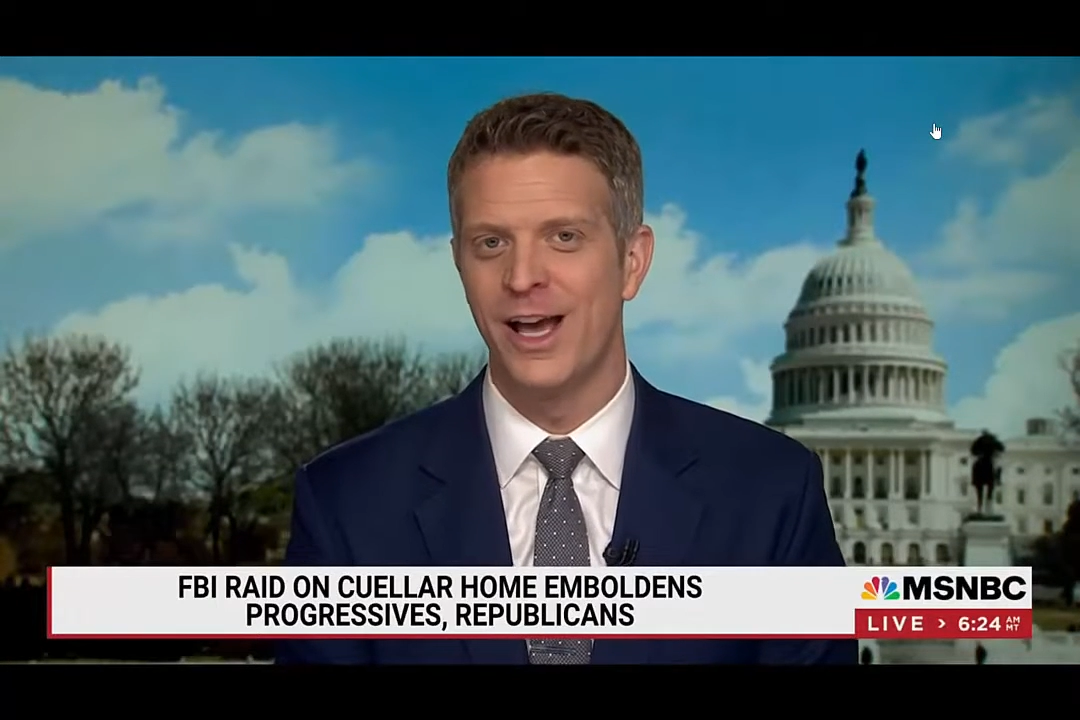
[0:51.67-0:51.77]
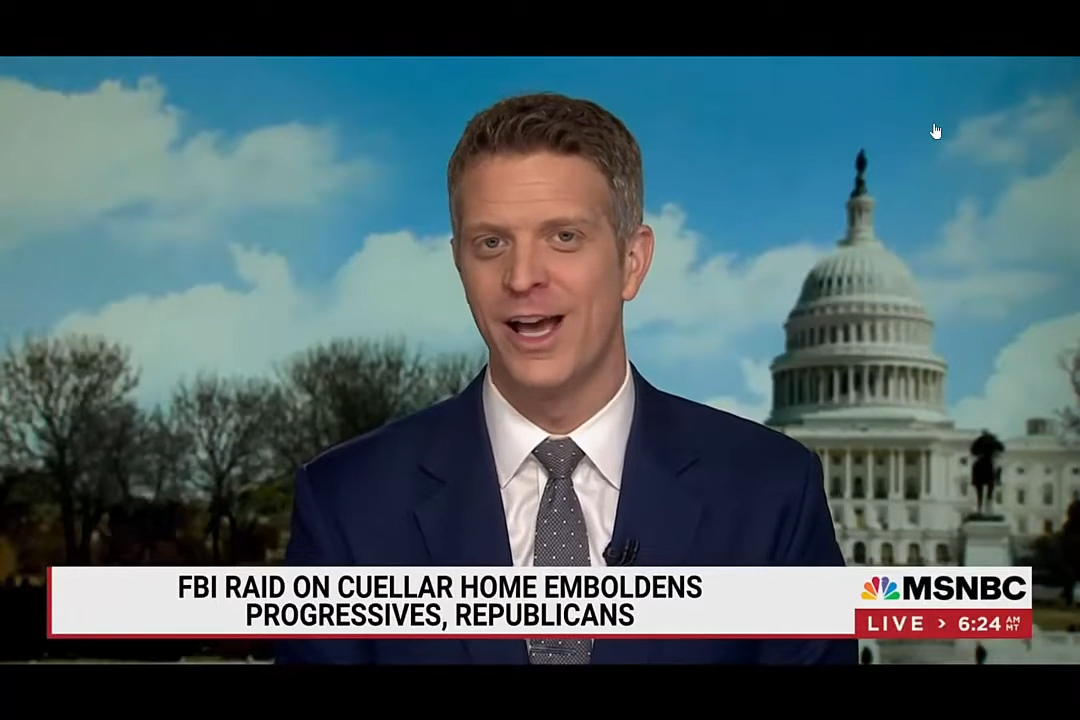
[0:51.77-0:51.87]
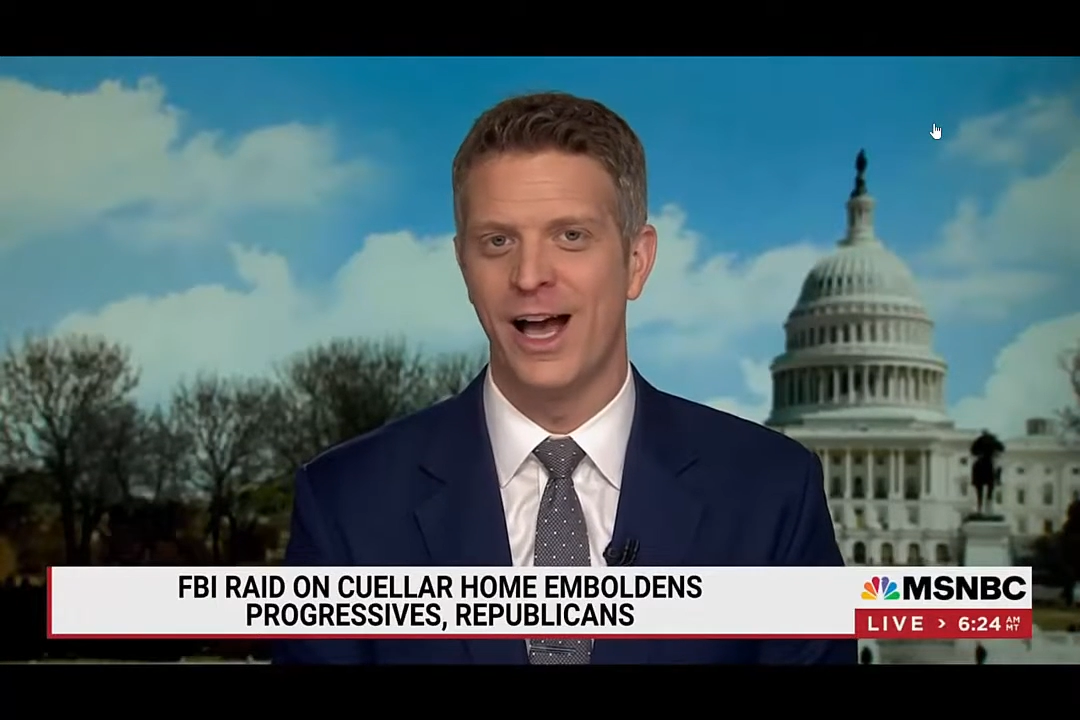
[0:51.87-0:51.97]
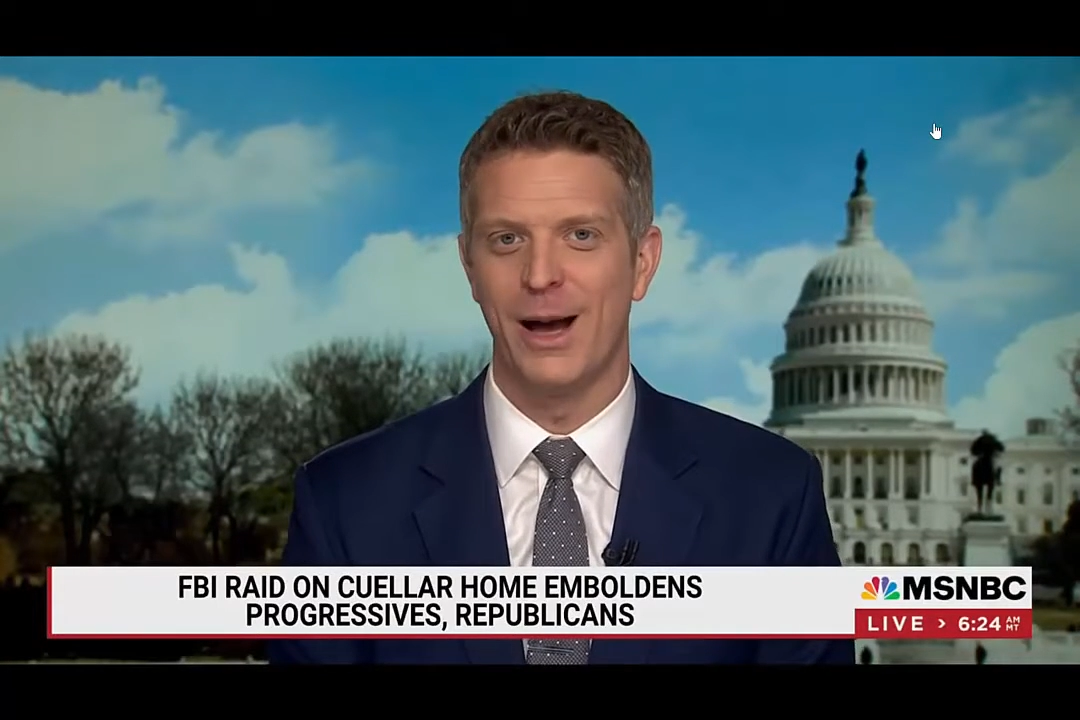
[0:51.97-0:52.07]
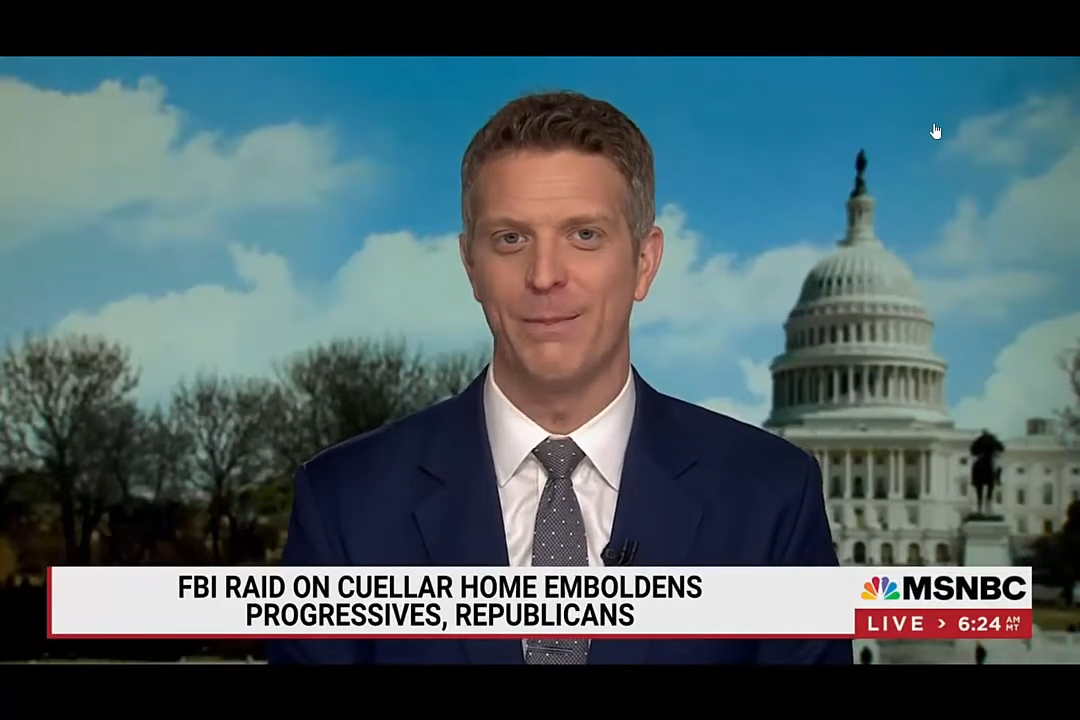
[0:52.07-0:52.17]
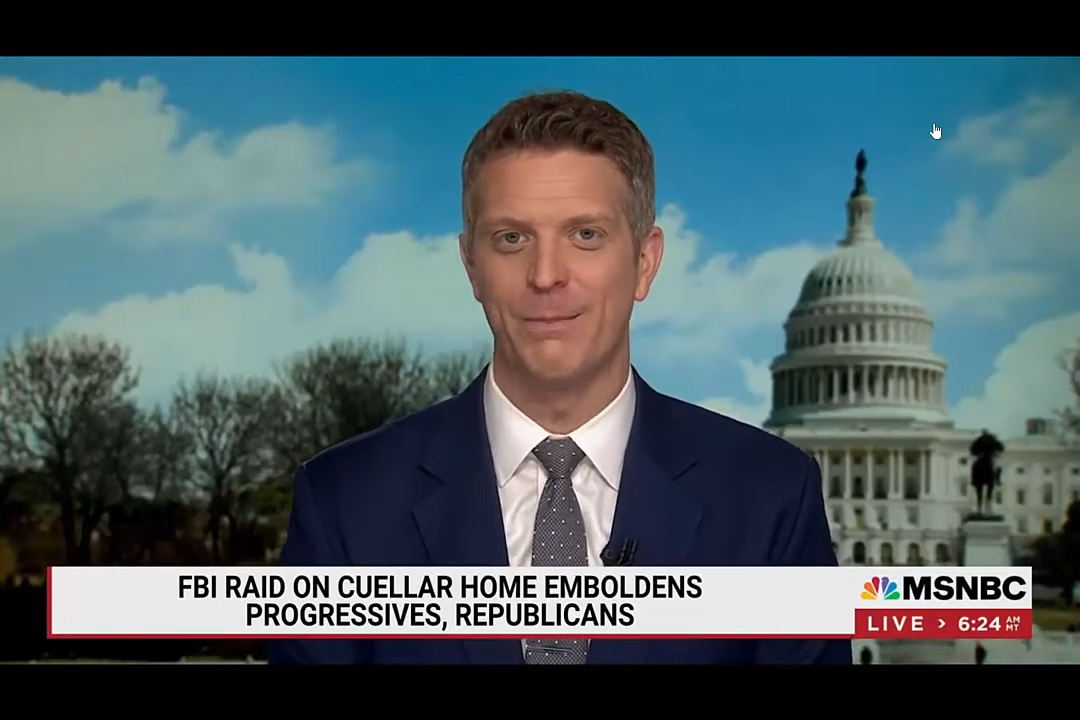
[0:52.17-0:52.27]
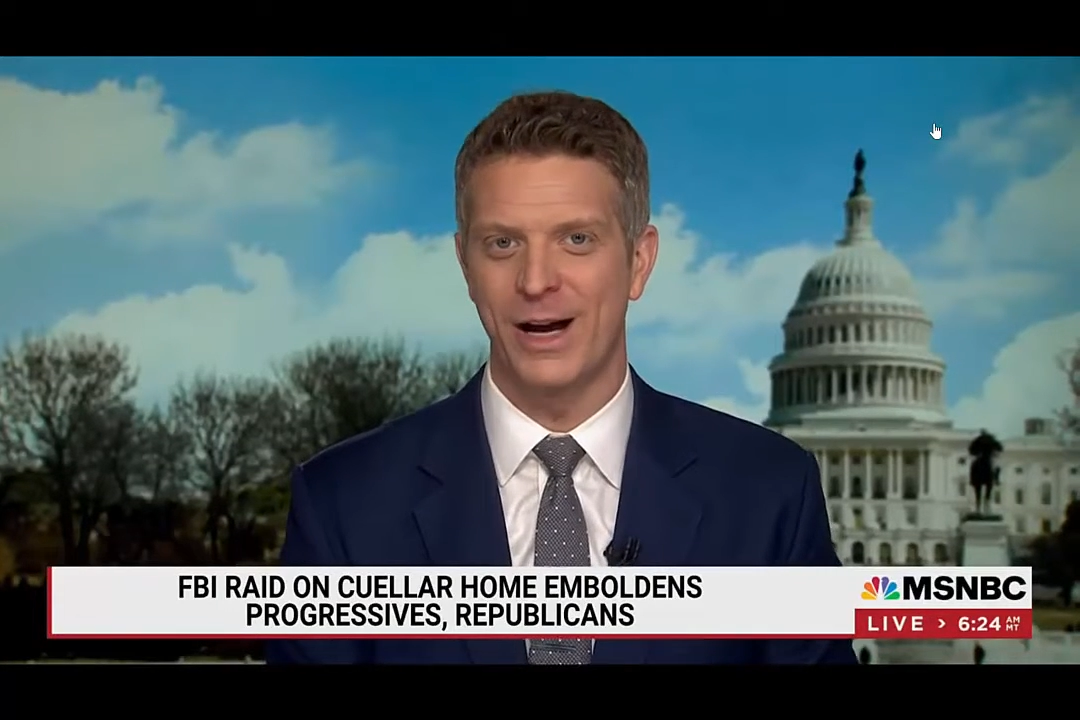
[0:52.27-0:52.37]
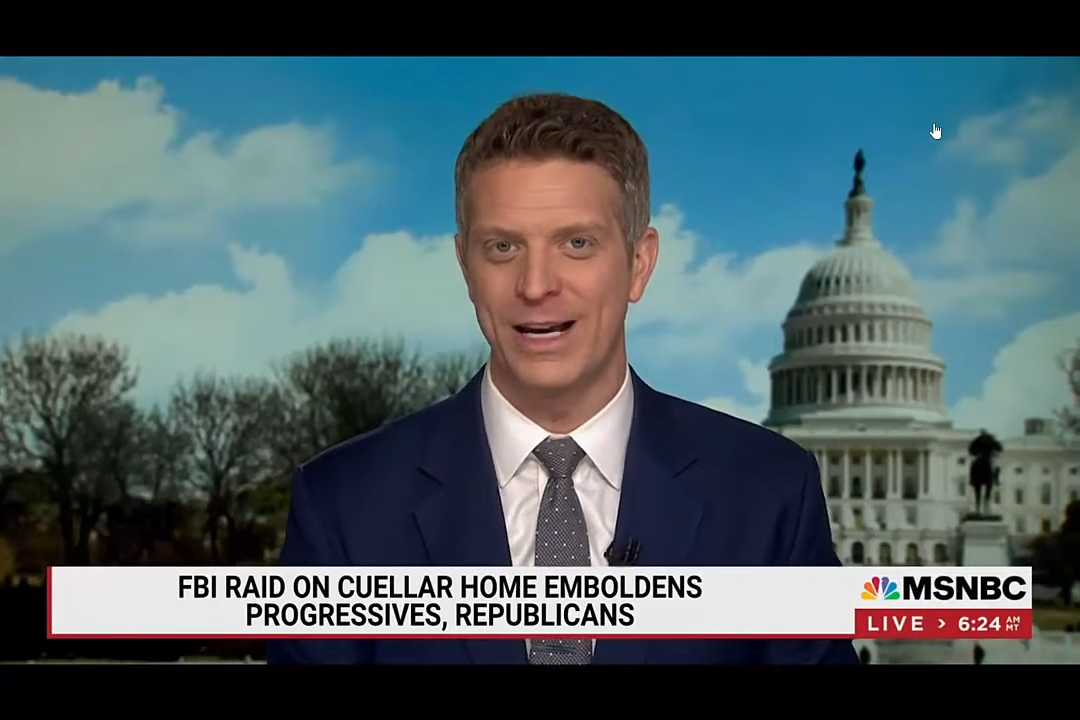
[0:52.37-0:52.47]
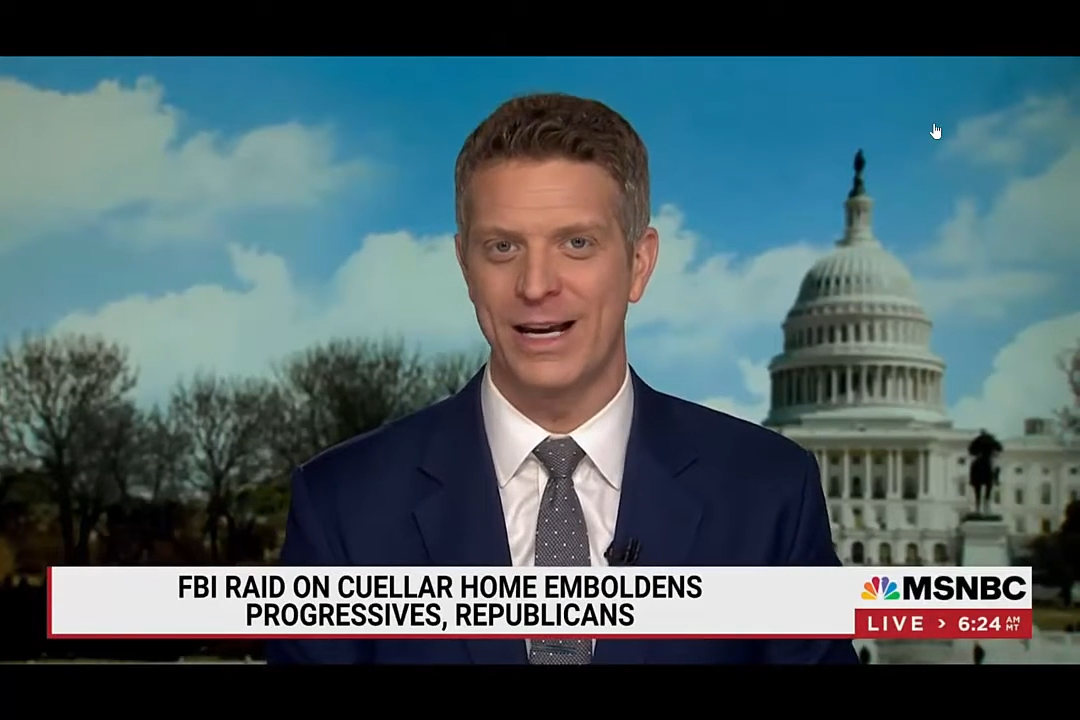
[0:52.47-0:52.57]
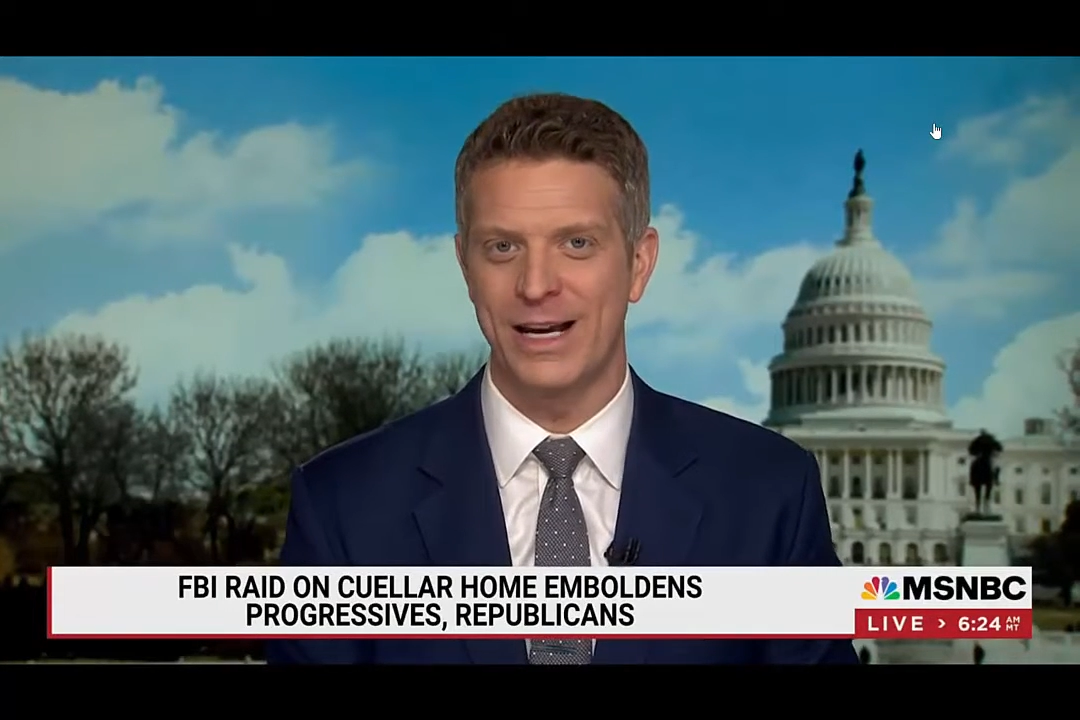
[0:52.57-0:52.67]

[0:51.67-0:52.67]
uh, progressive